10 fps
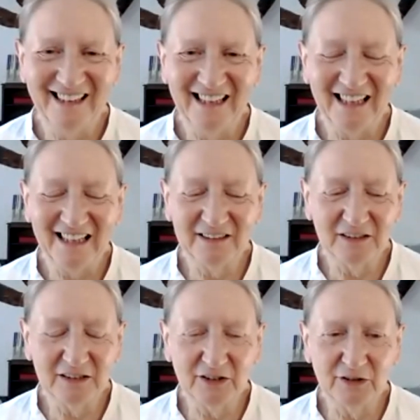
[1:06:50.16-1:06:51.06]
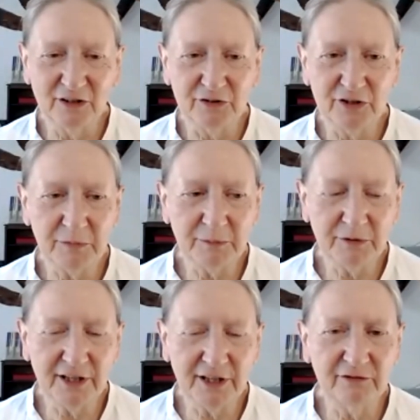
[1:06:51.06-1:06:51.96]
And, you know, some
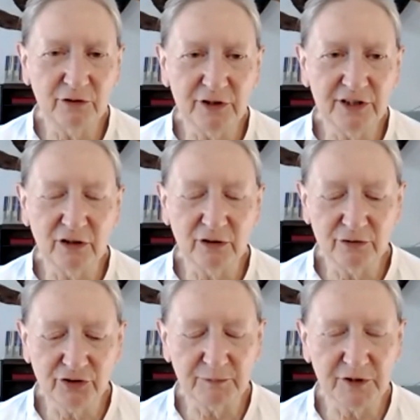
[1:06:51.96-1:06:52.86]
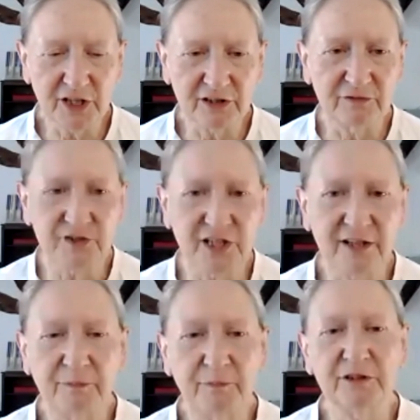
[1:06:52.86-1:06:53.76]
people, they avoid the whole subject of
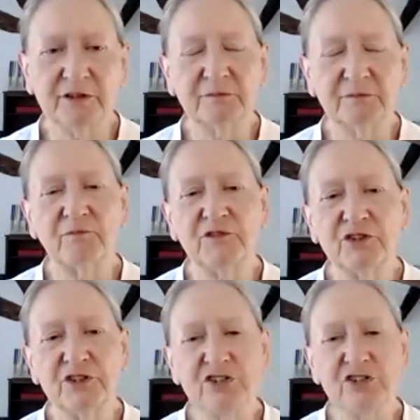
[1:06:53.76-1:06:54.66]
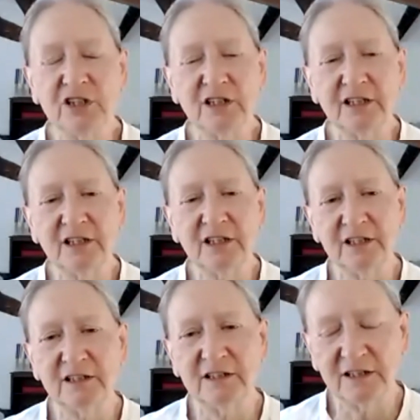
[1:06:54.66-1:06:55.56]
death, but traditionally
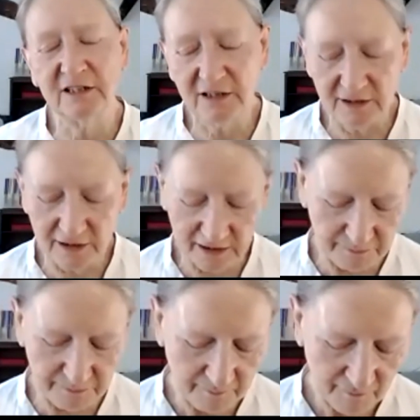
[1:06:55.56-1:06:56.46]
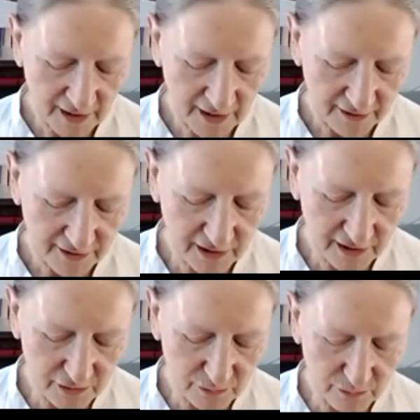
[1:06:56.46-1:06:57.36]
in the
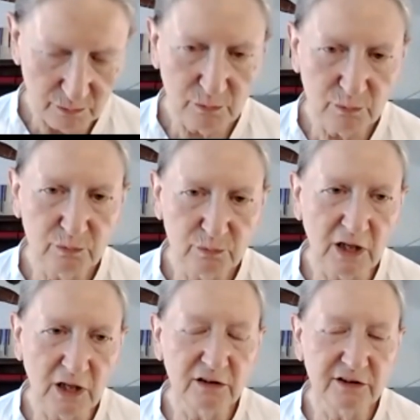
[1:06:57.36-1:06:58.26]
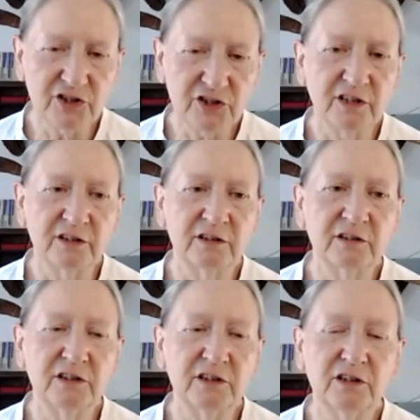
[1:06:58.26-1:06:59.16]
Hindu culture,
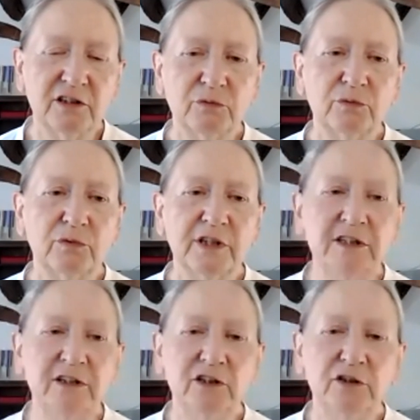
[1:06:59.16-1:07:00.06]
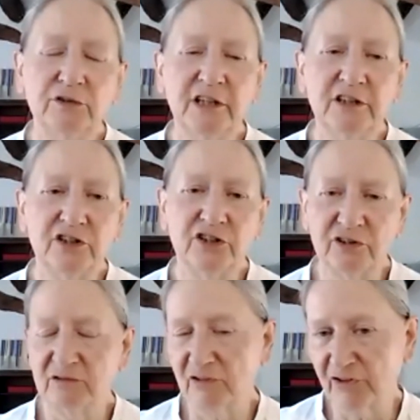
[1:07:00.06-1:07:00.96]
when you
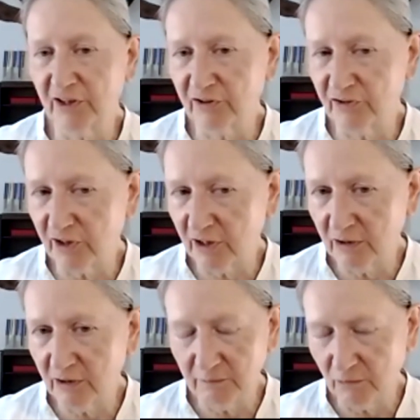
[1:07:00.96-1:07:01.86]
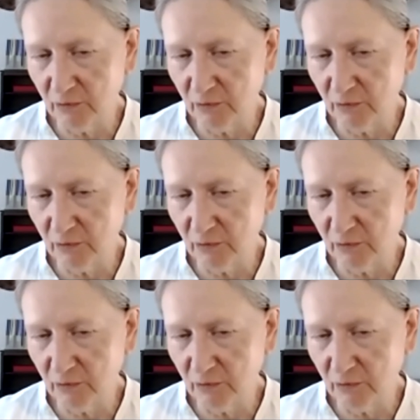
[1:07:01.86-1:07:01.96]
reach 60 or